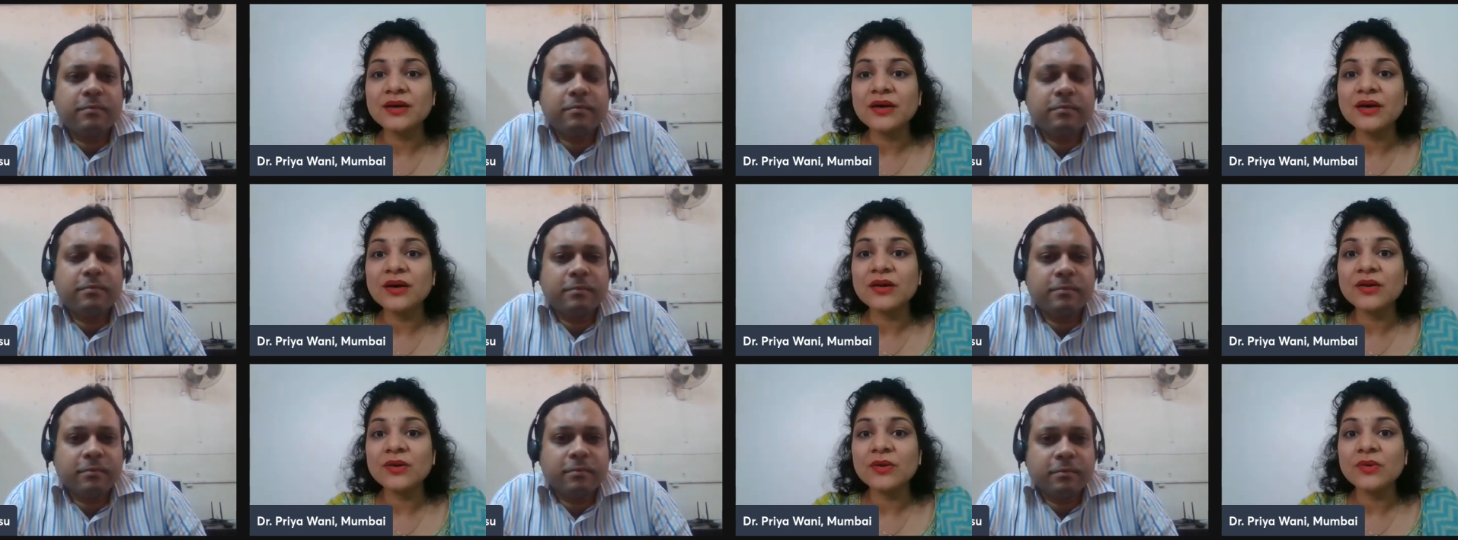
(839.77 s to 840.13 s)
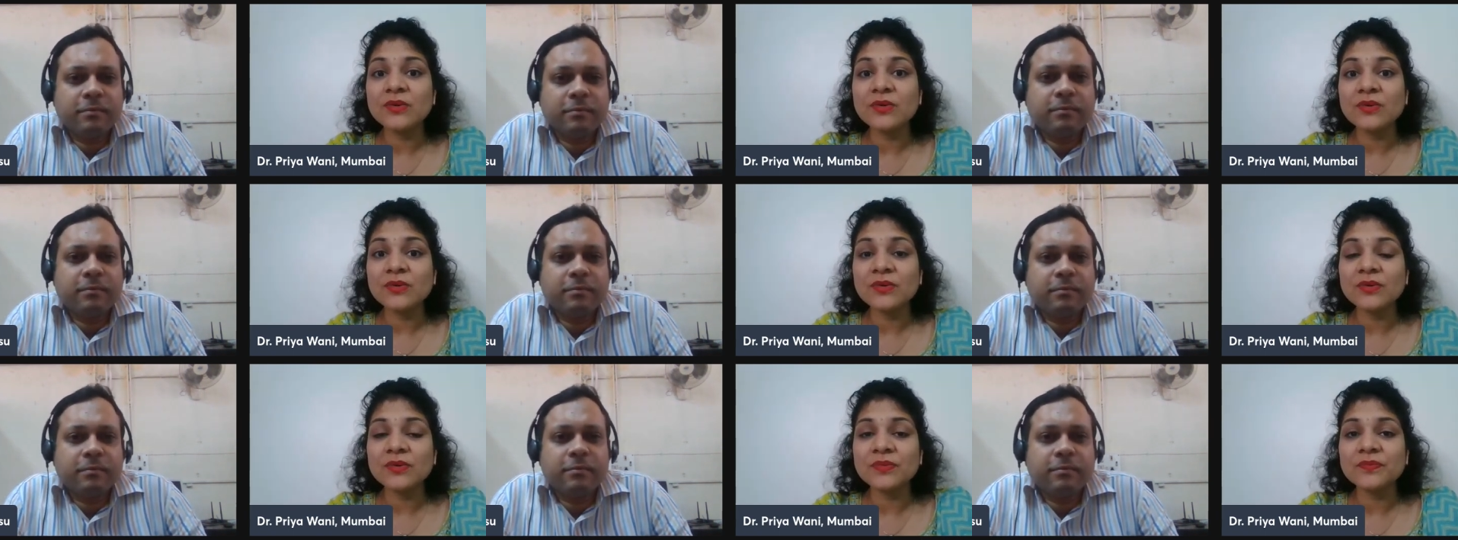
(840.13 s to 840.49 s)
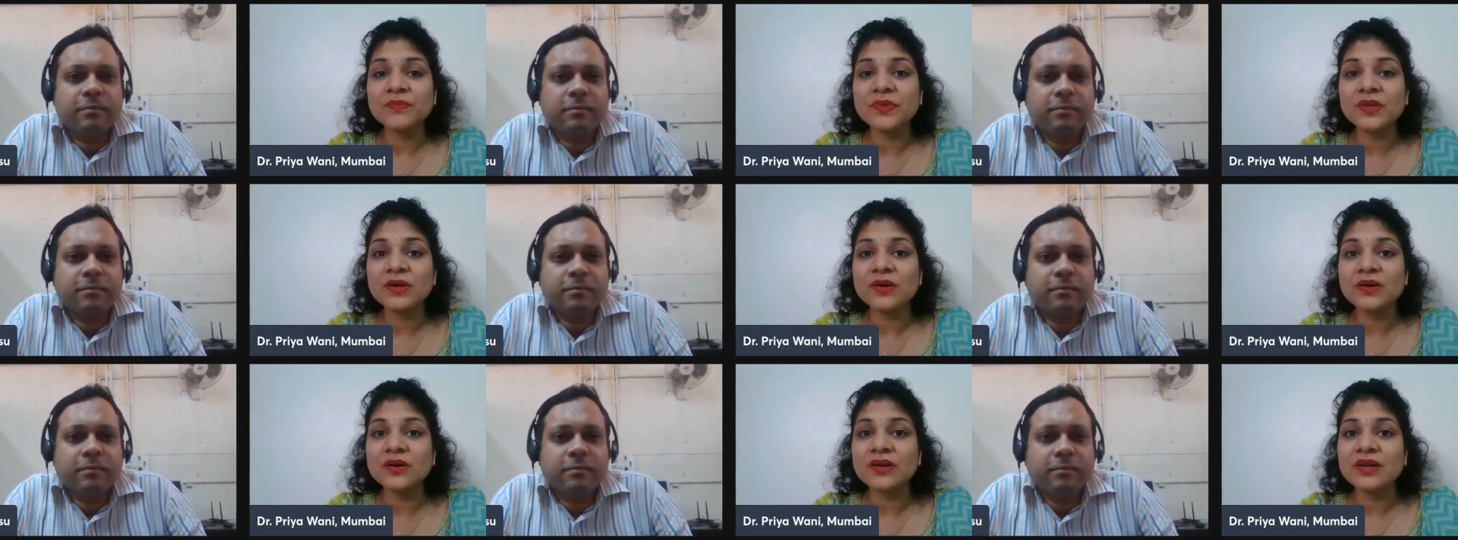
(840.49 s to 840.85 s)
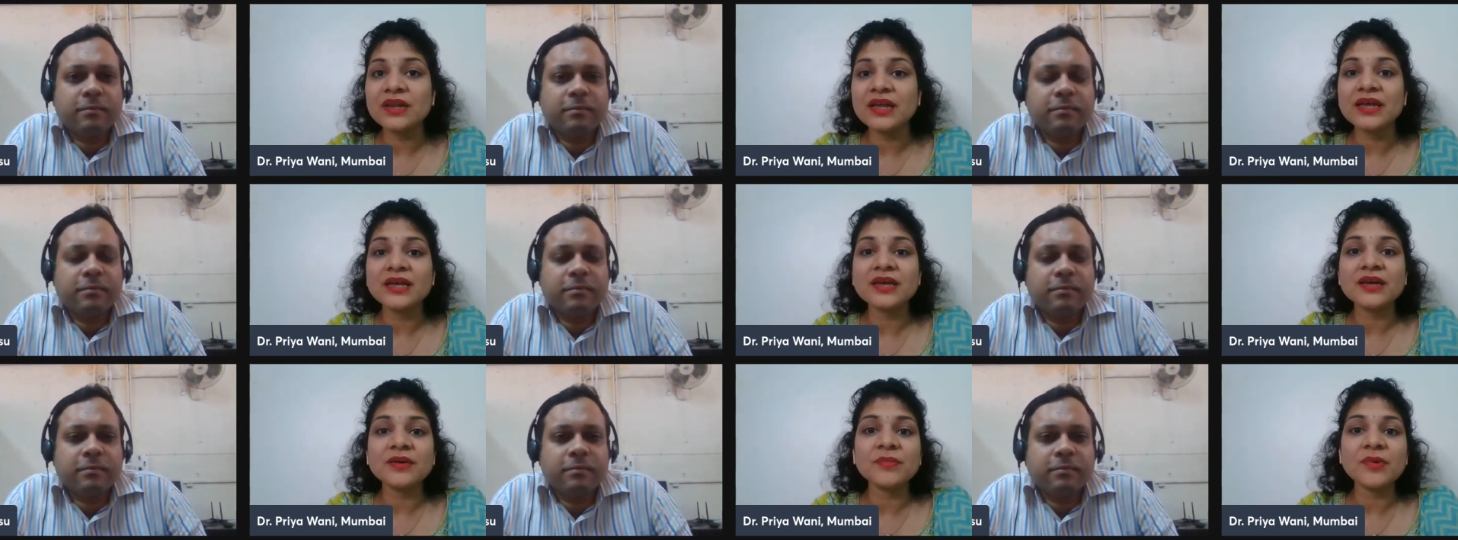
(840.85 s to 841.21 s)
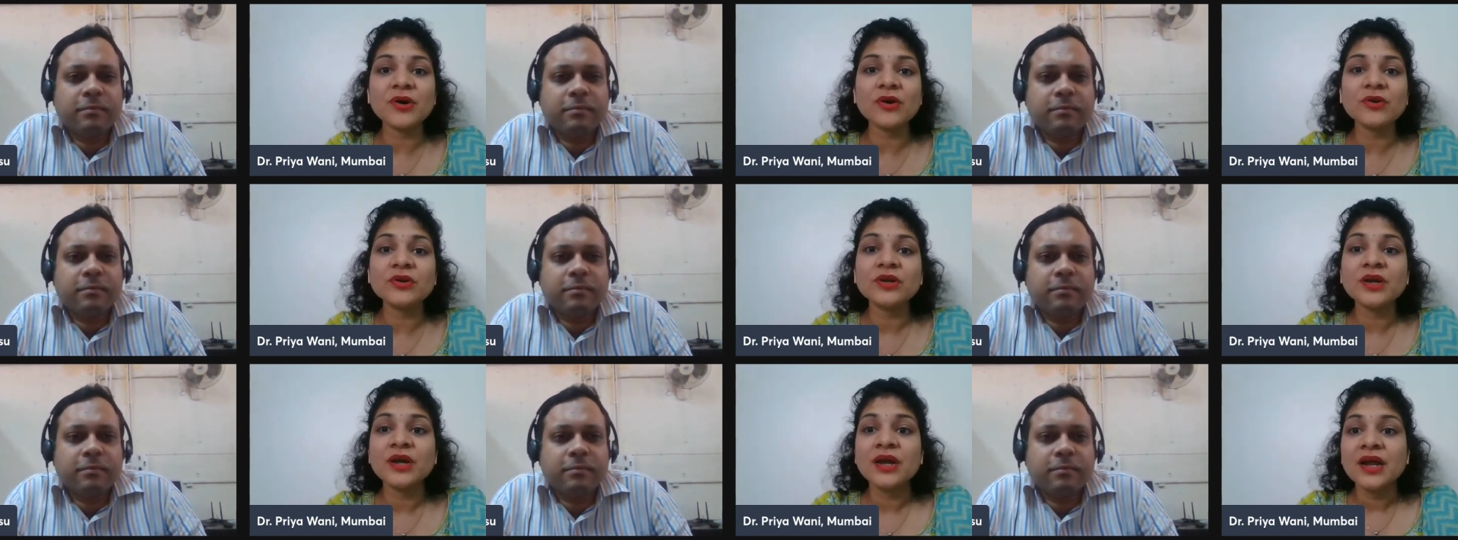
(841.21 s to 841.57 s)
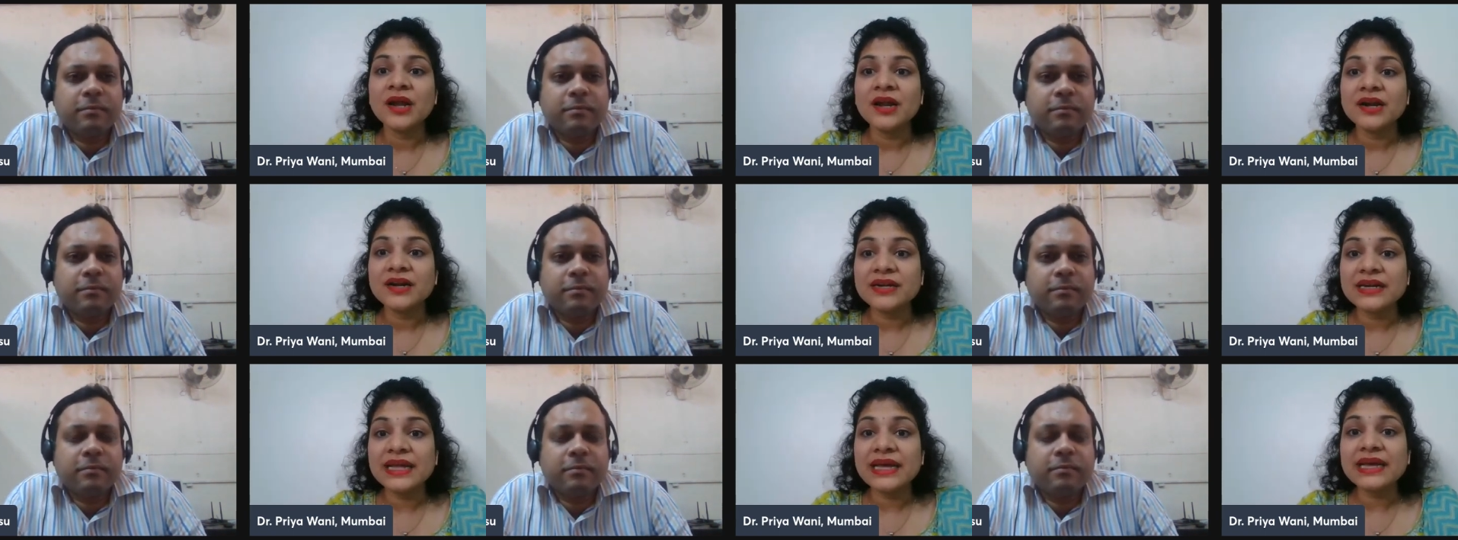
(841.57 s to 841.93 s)
Speaker 1: a, like about
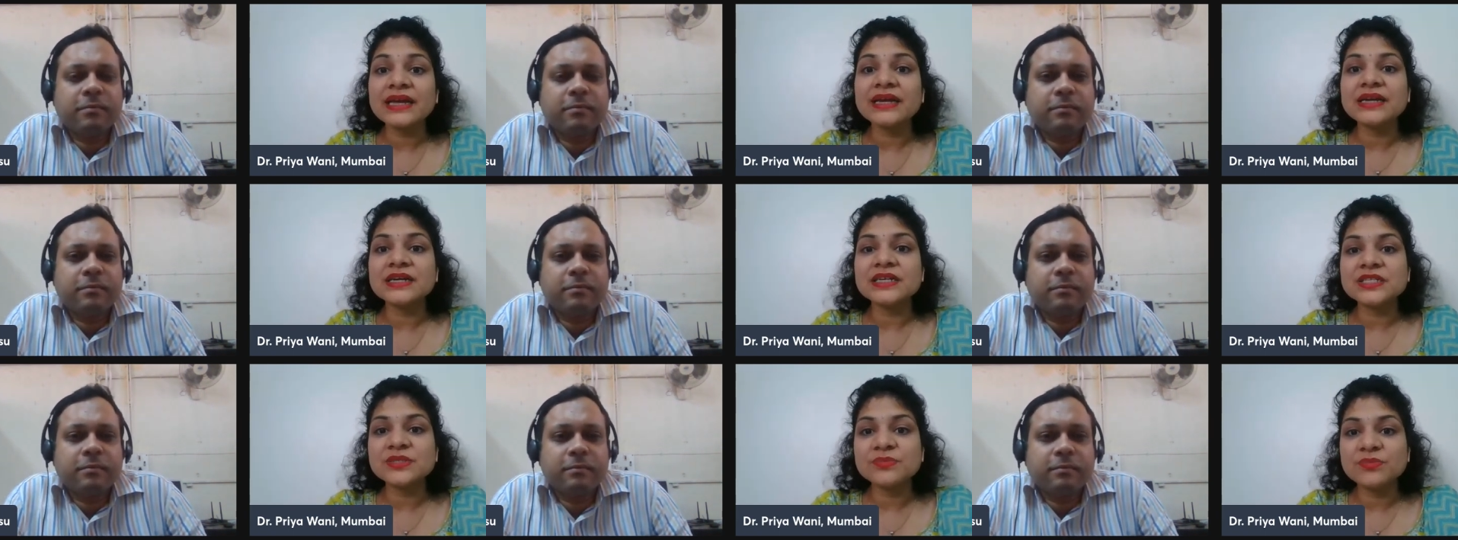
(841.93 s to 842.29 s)
decades